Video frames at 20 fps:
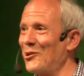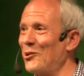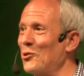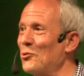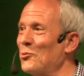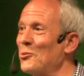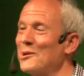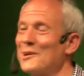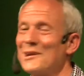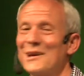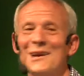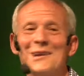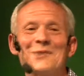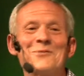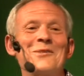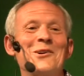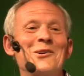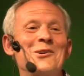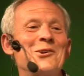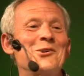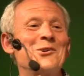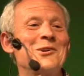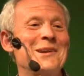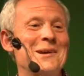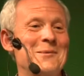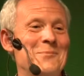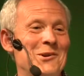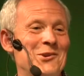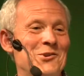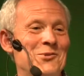You wouldn't get a very good
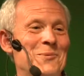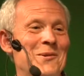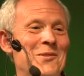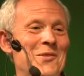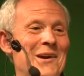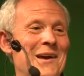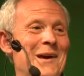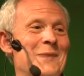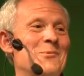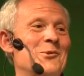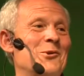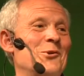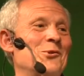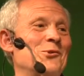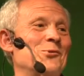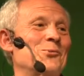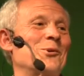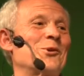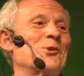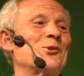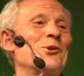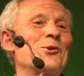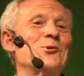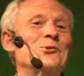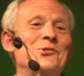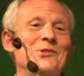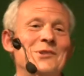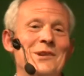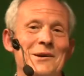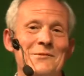image, but the chemicals were
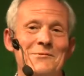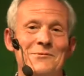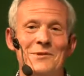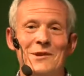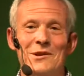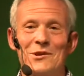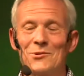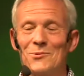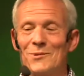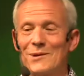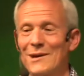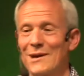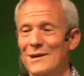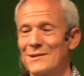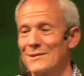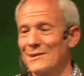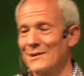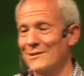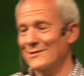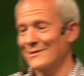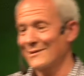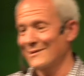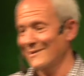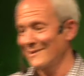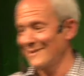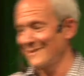close enough that you would get this.